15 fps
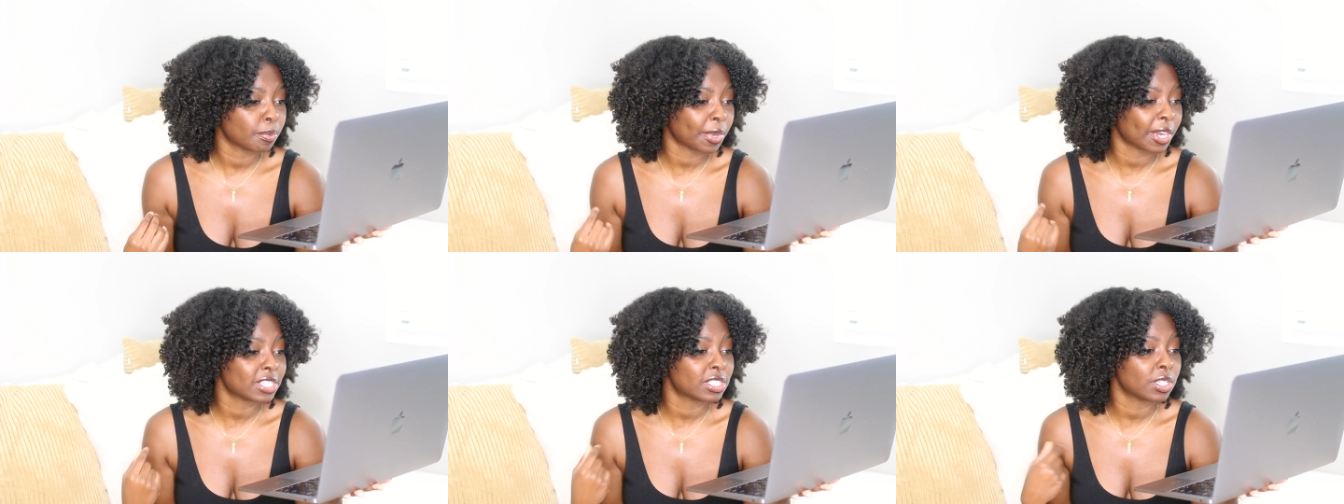
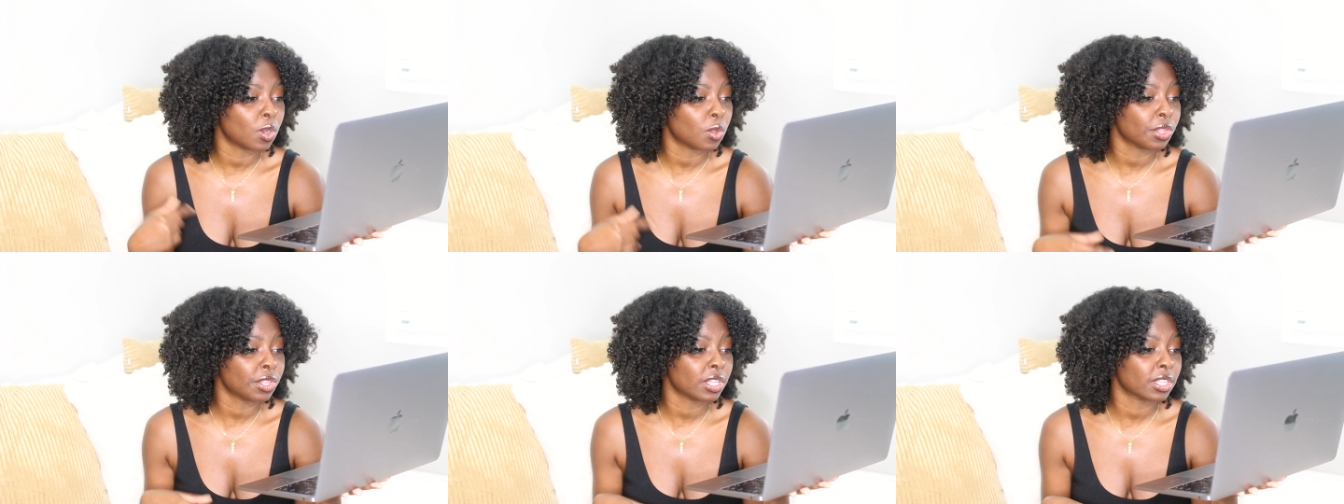but it's
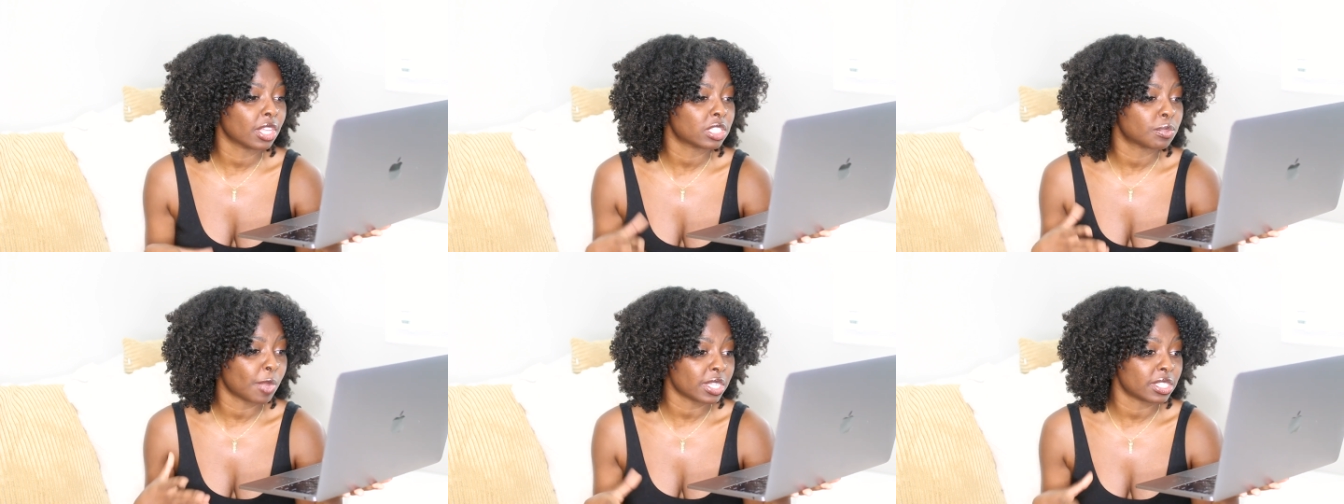the only thing
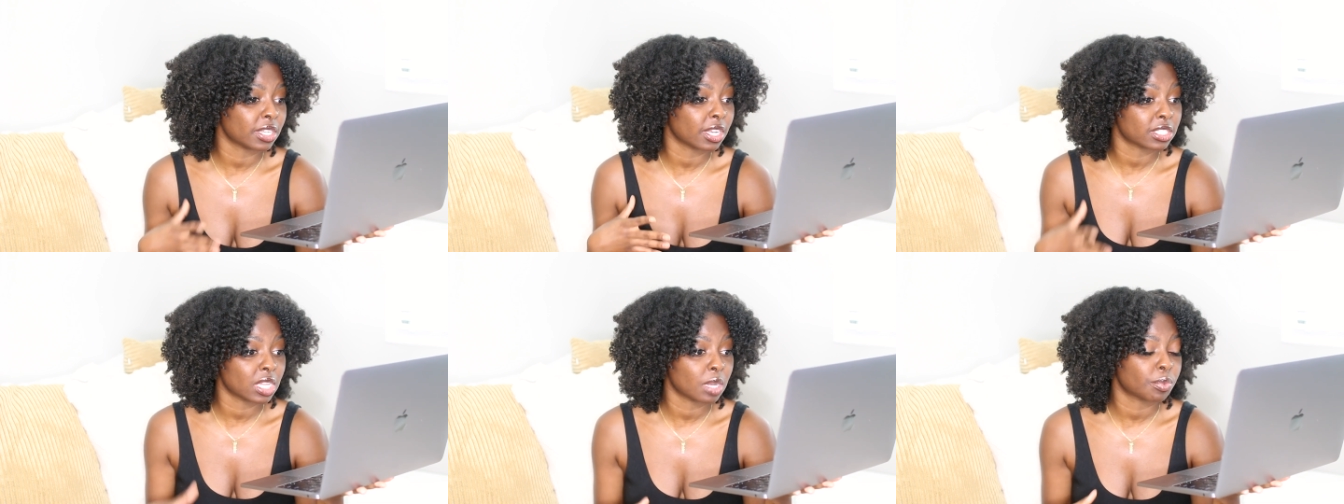that's
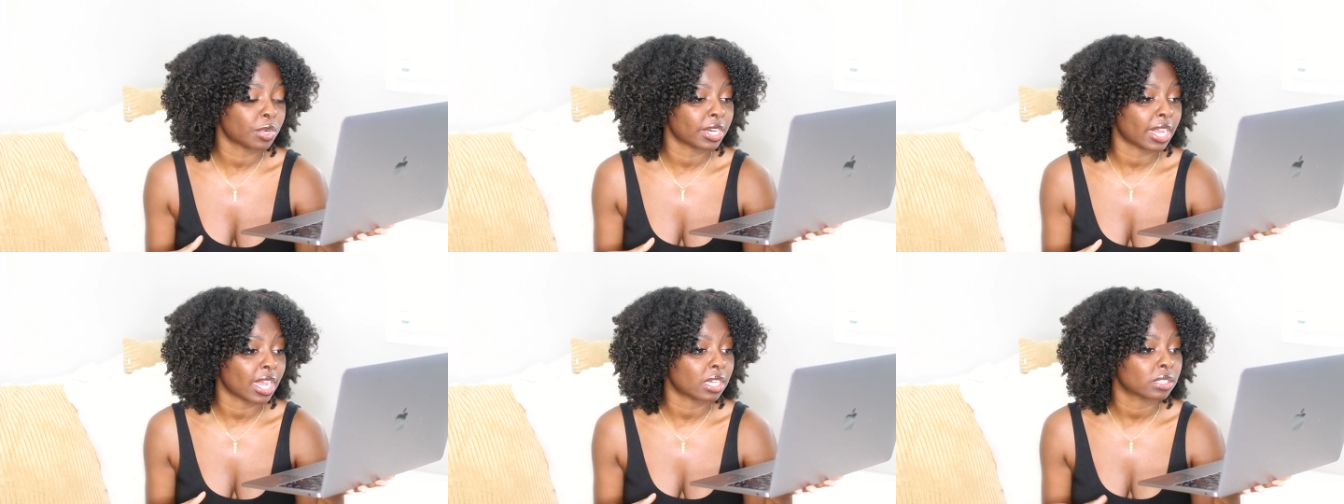messing us up
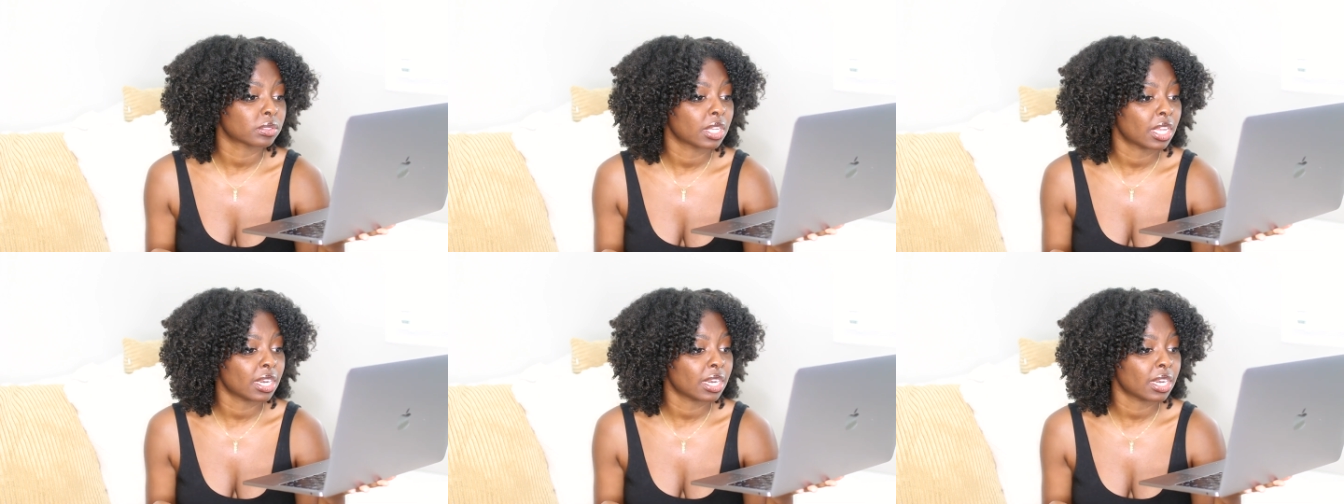right now.